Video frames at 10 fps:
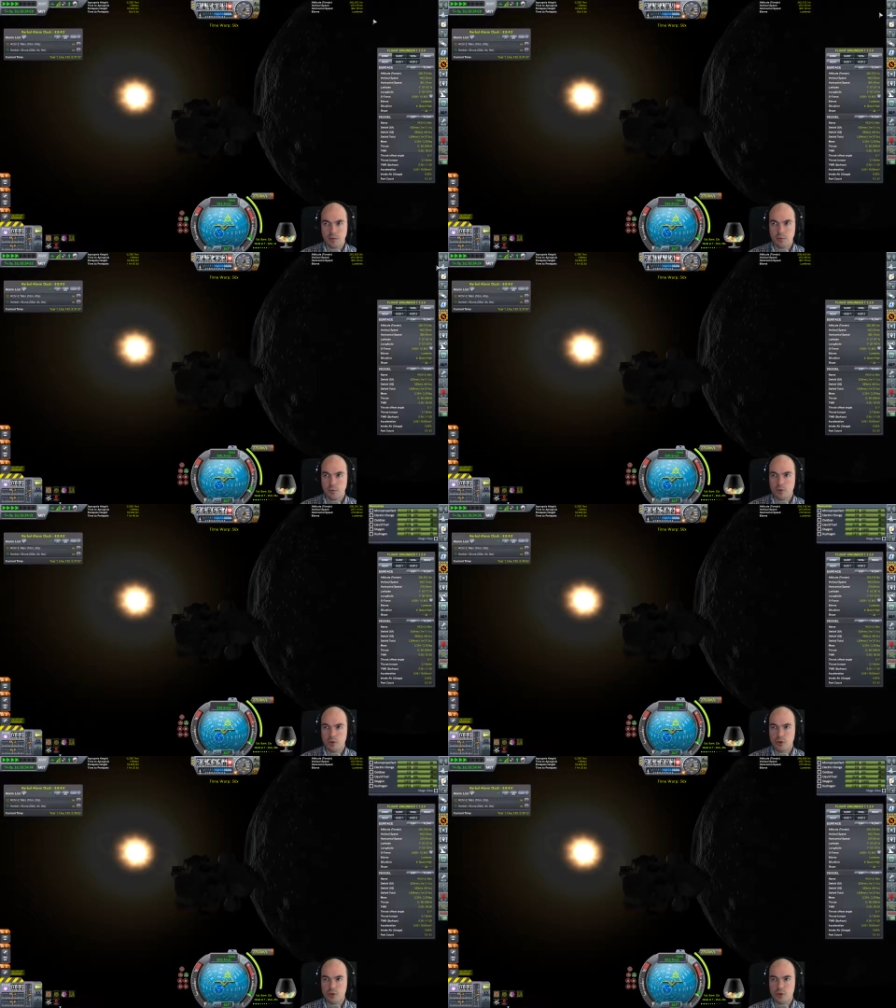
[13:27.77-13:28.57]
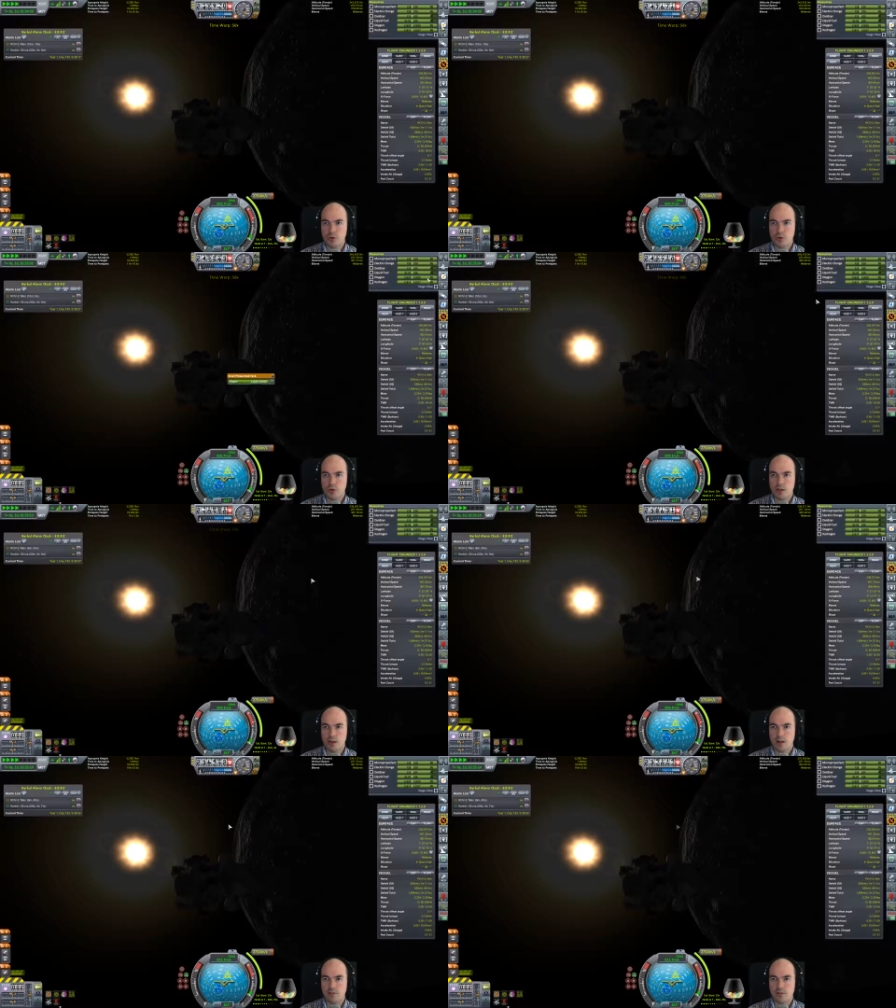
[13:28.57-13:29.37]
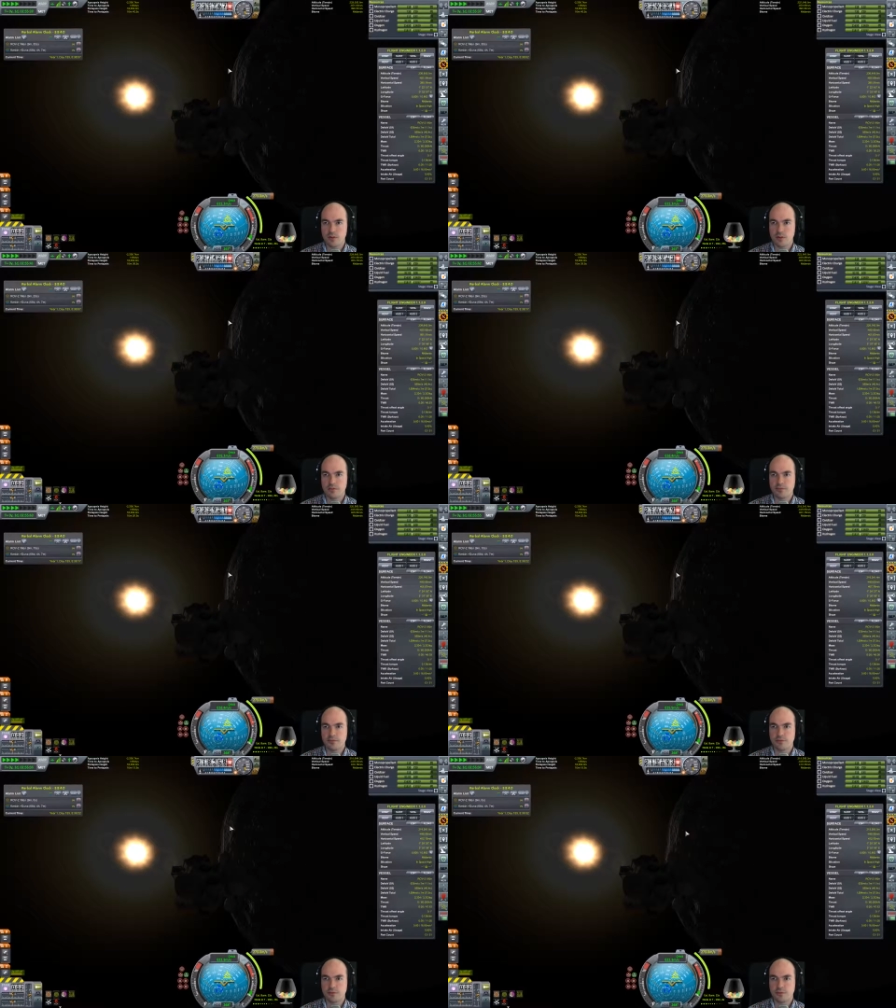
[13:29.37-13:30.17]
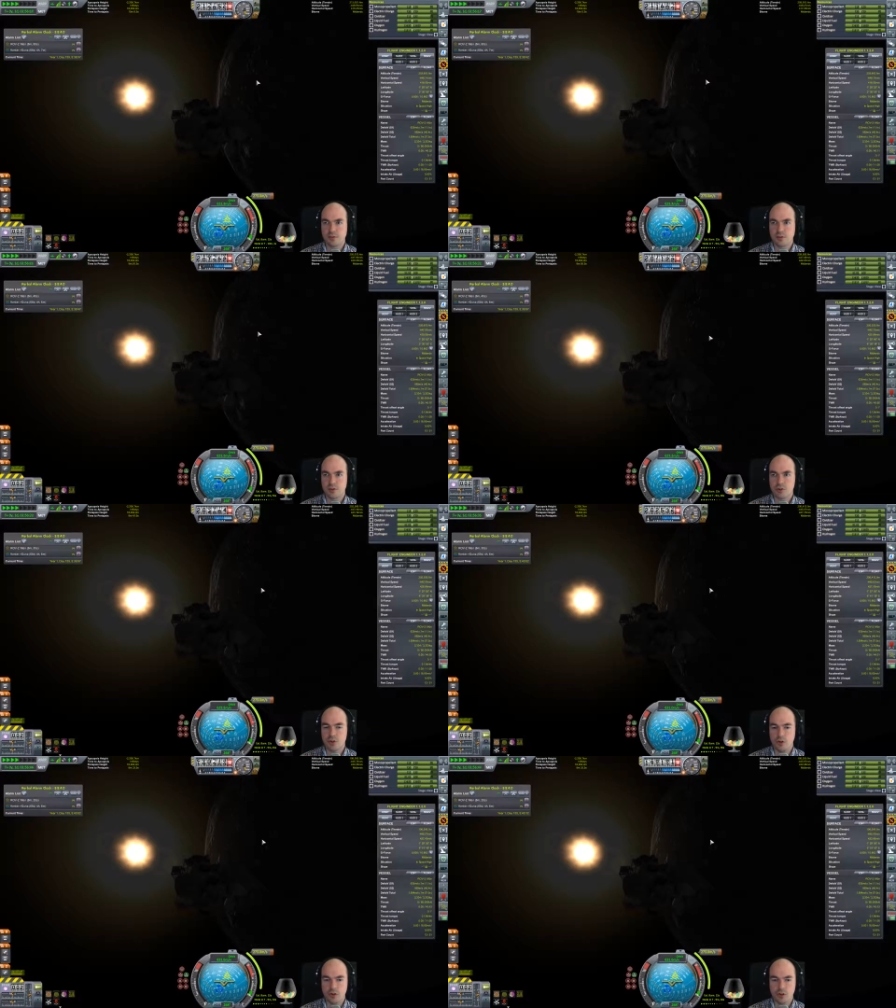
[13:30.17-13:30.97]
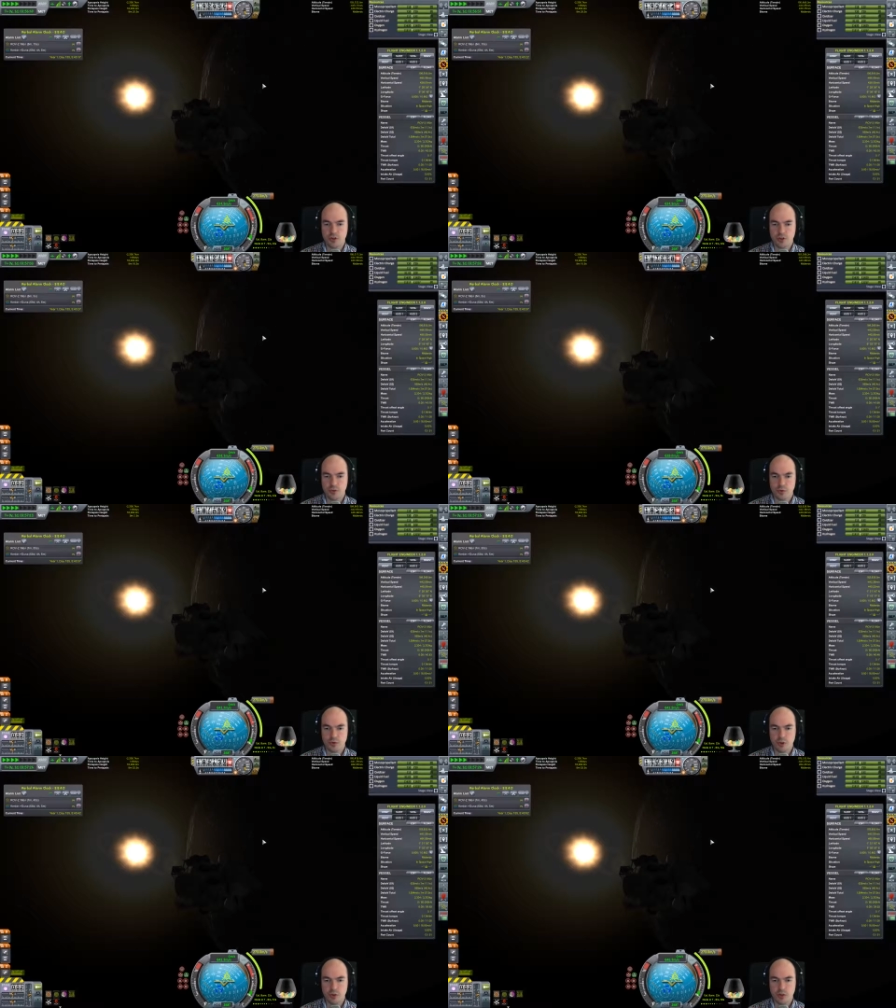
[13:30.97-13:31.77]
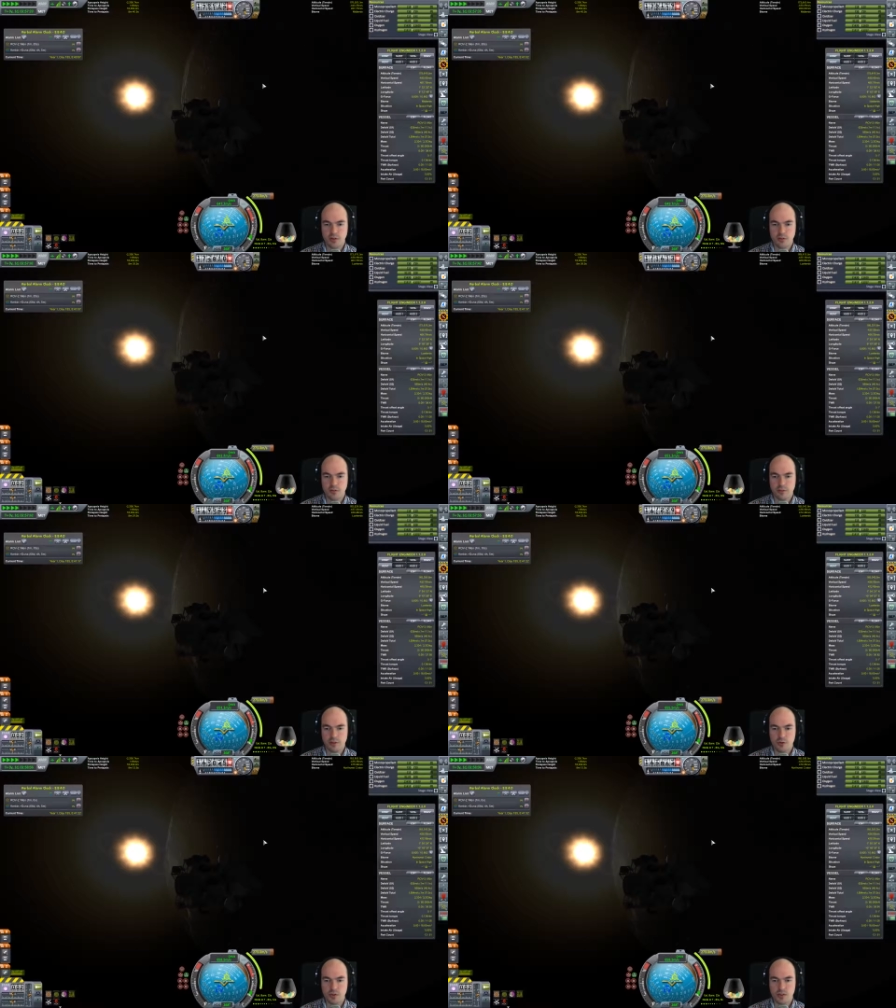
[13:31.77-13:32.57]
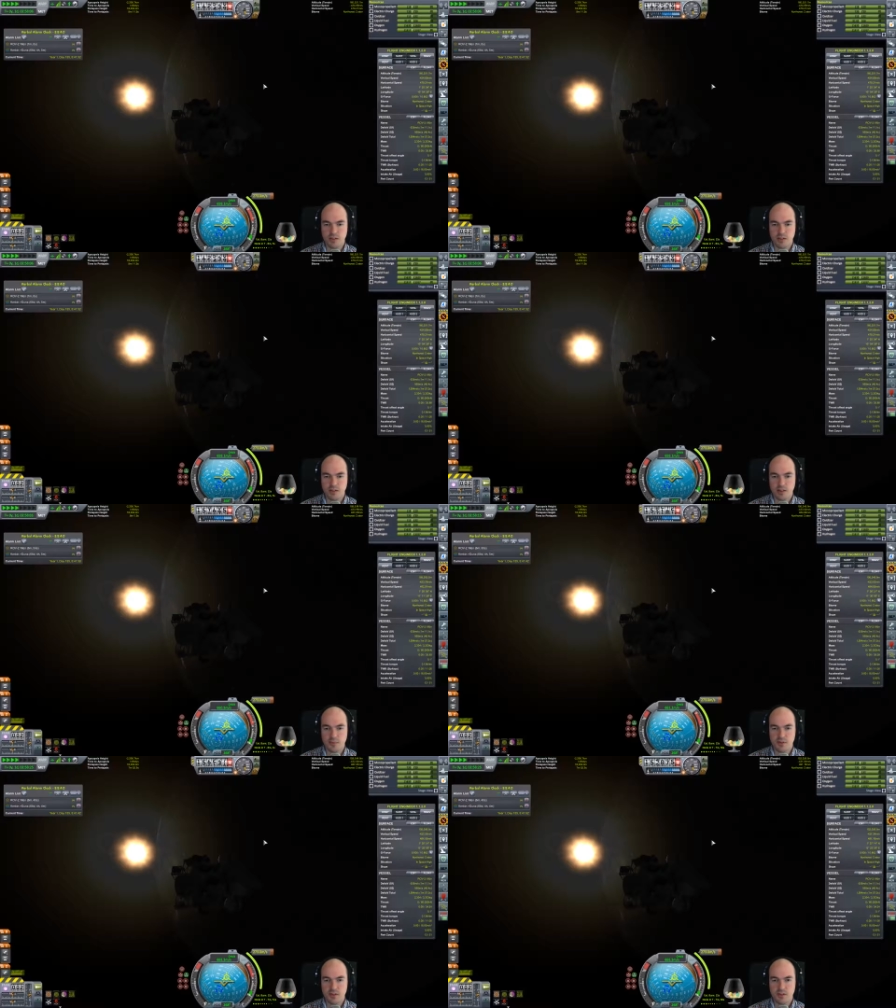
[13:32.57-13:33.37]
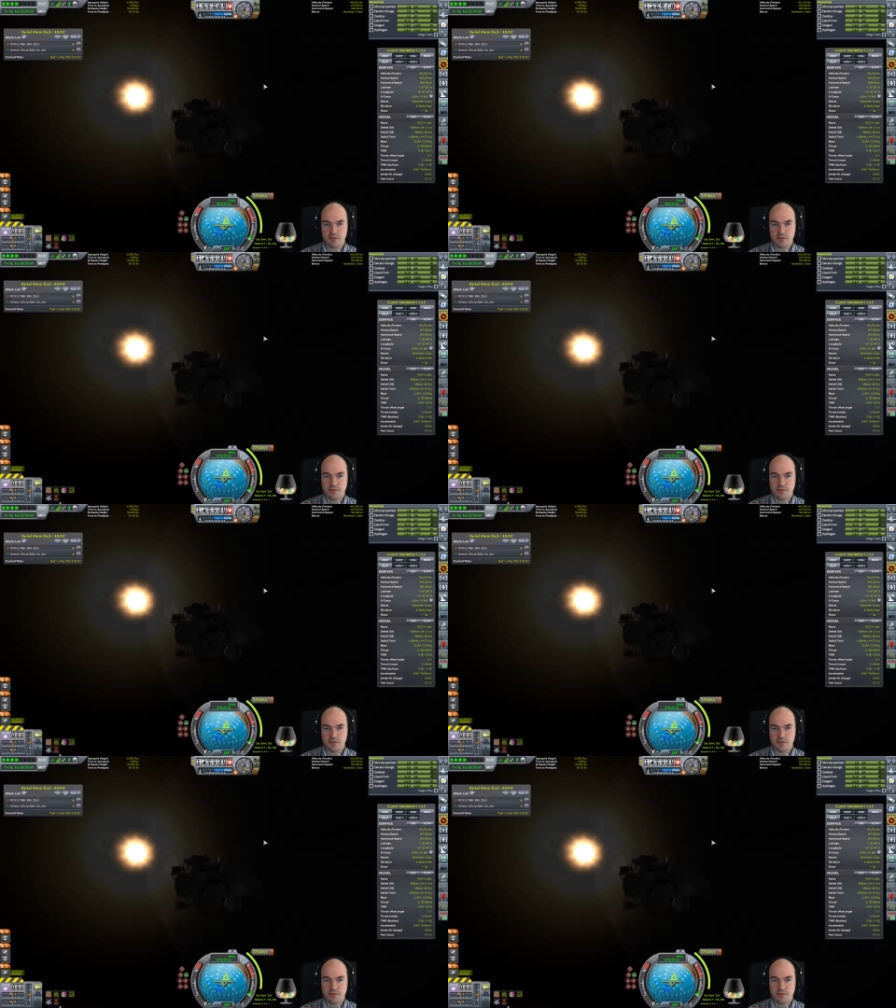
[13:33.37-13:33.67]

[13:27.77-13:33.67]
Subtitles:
But we should have enough charge. We should have enough electricity to keep us safe.